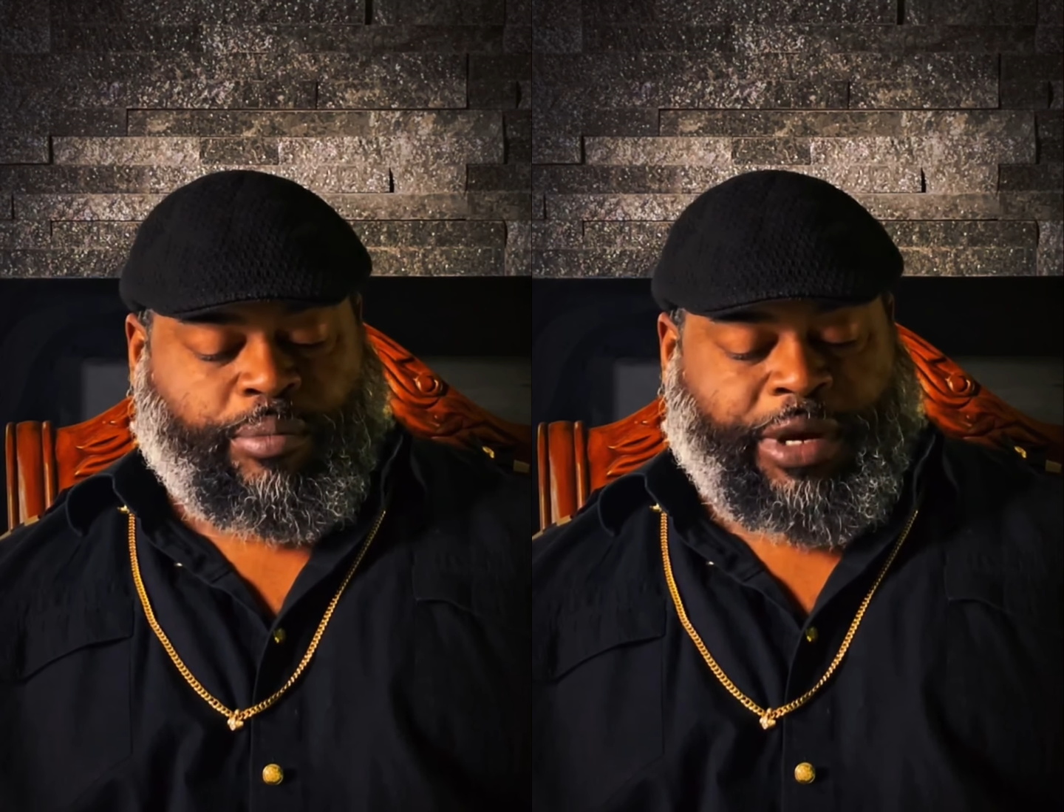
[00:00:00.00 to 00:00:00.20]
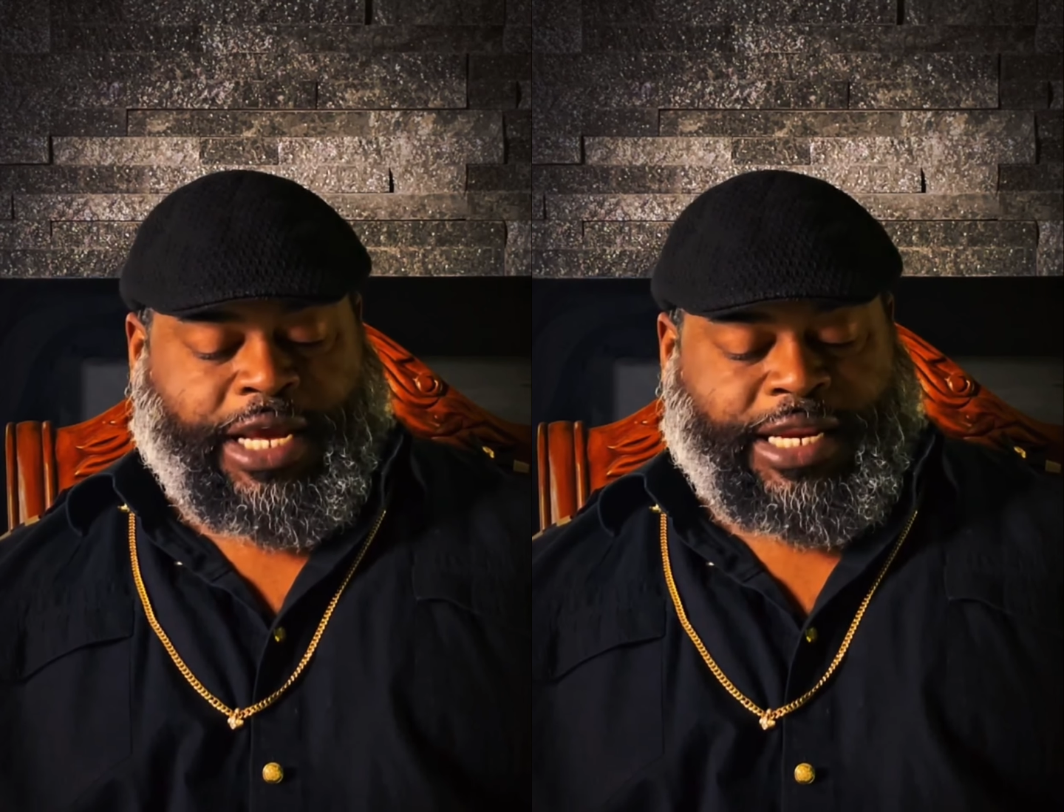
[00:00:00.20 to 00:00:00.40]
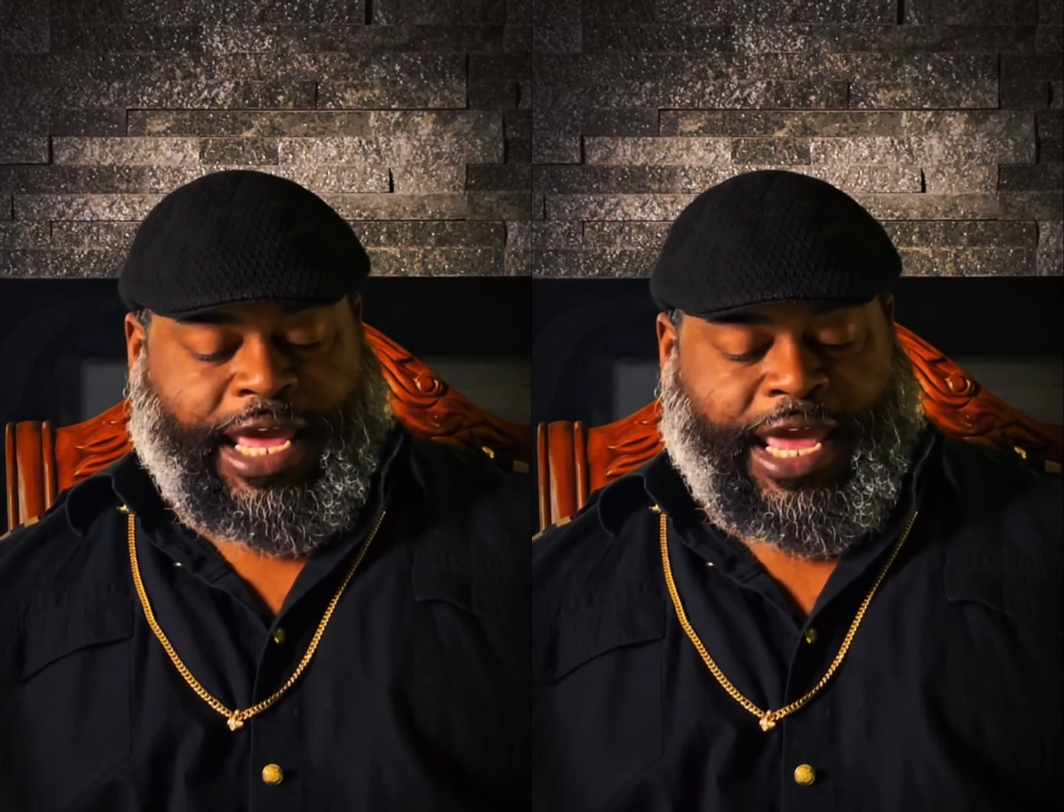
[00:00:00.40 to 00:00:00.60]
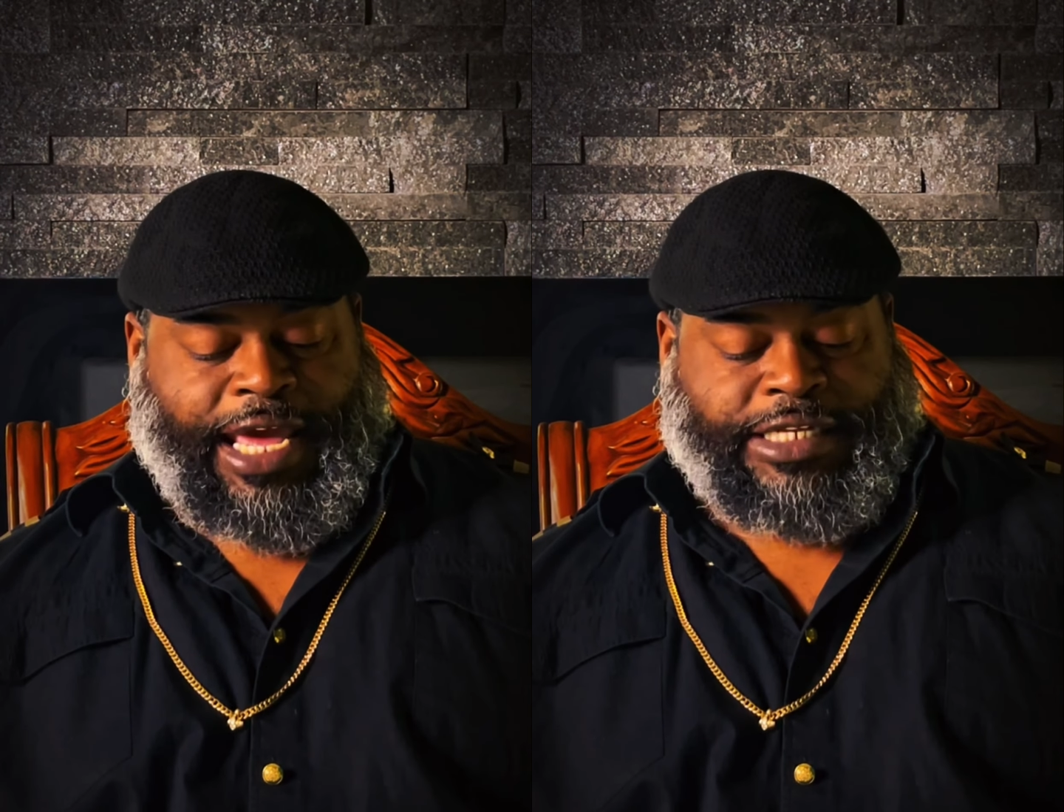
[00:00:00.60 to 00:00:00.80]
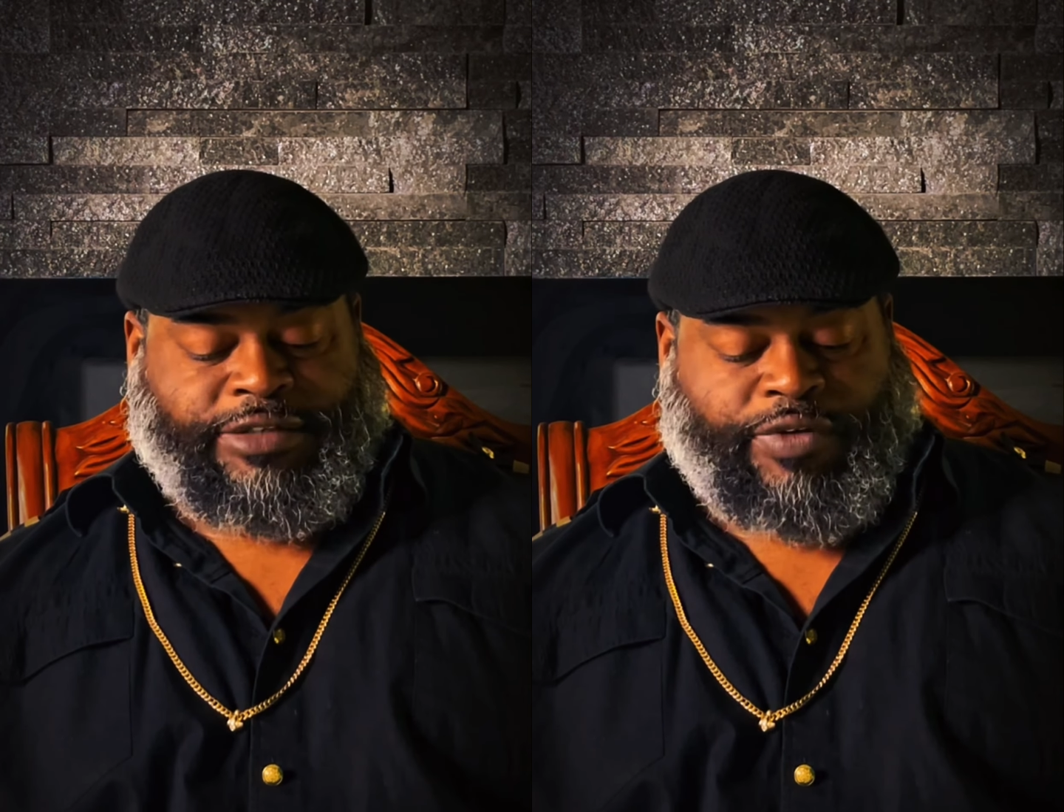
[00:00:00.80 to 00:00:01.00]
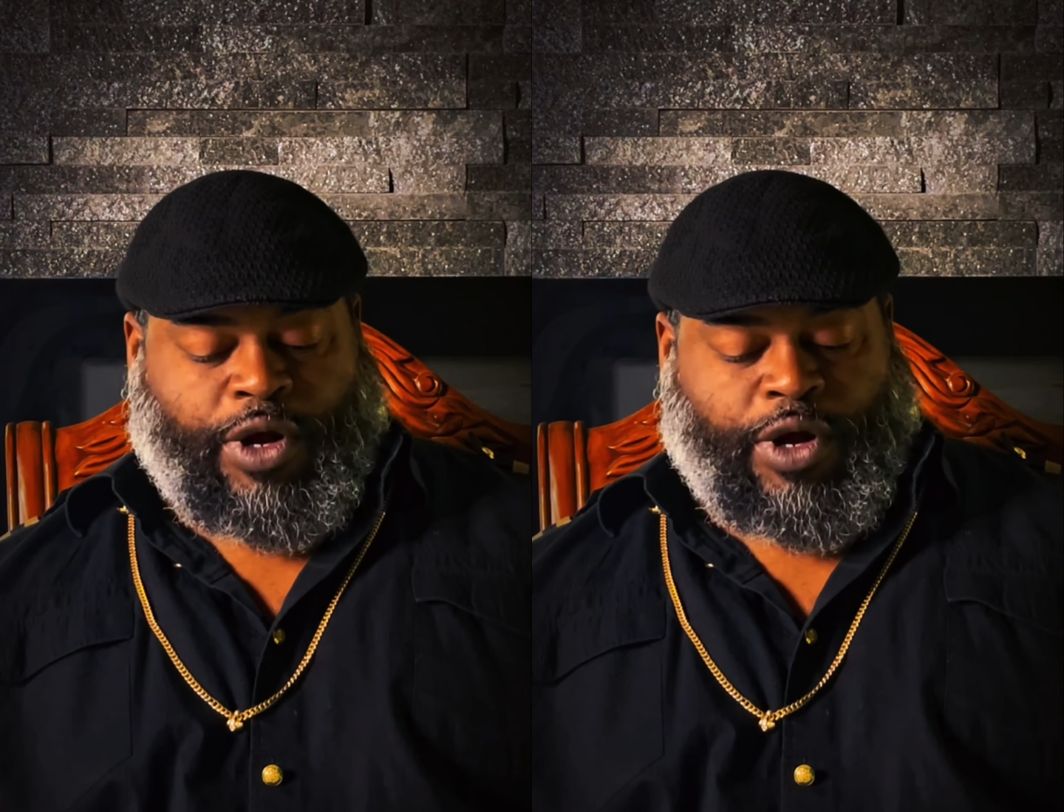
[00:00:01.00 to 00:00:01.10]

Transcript: be in the hands of a